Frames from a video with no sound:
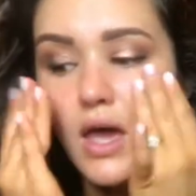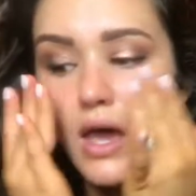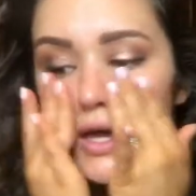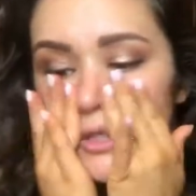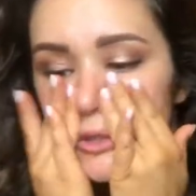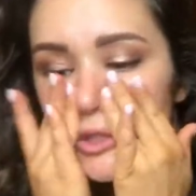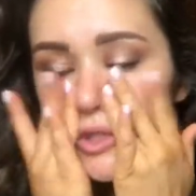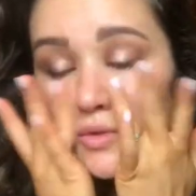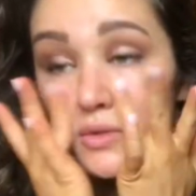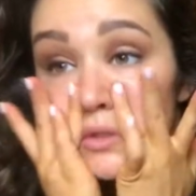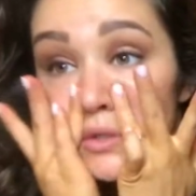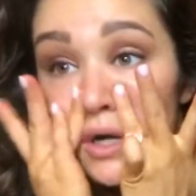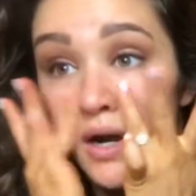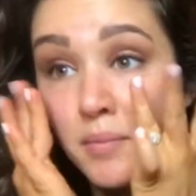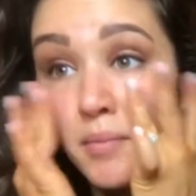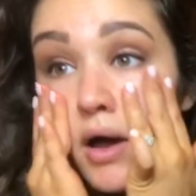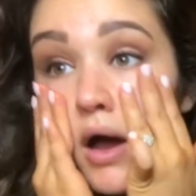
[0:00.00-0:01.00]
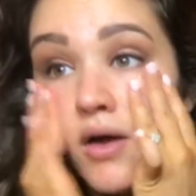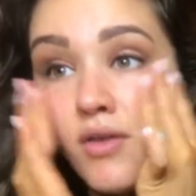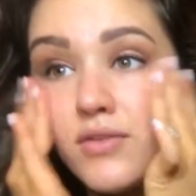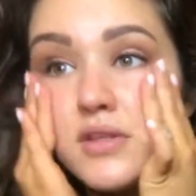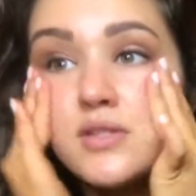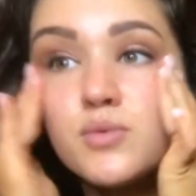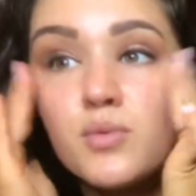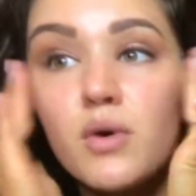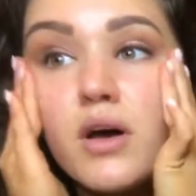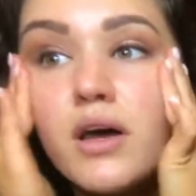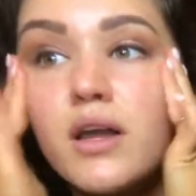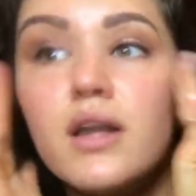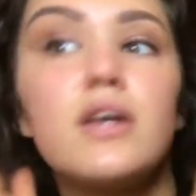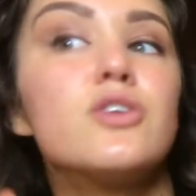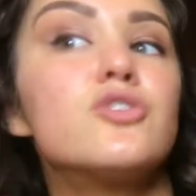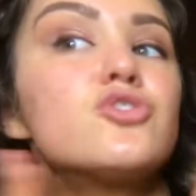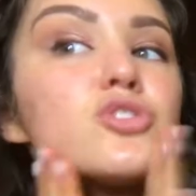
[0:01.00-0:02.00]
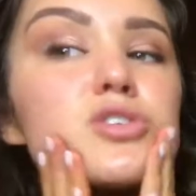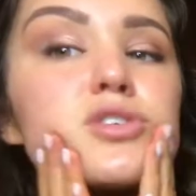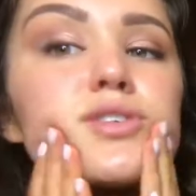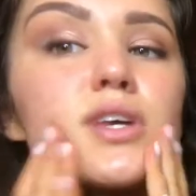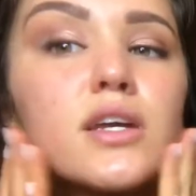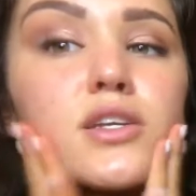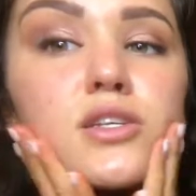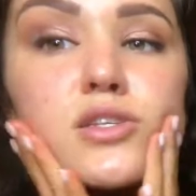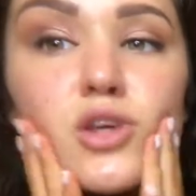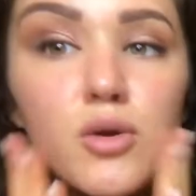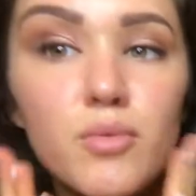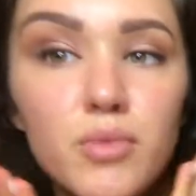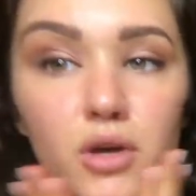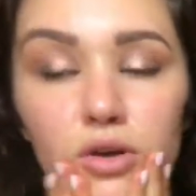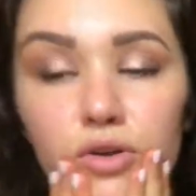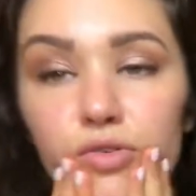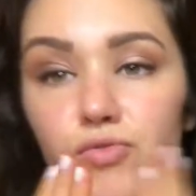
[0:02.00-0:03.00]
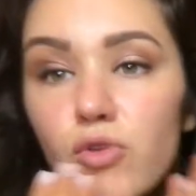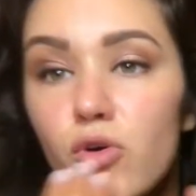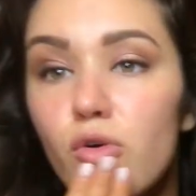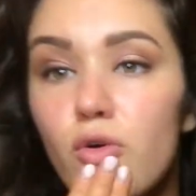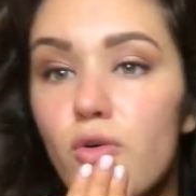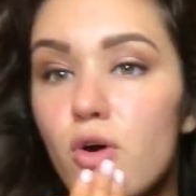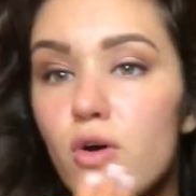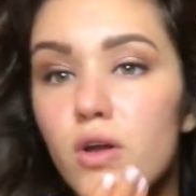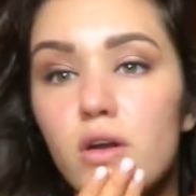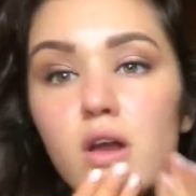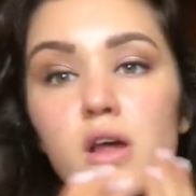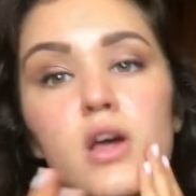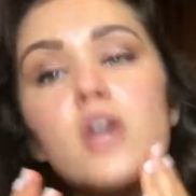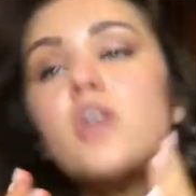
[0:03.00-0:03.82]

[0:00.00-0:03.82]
and she was talking about how this one is just like so beautiful and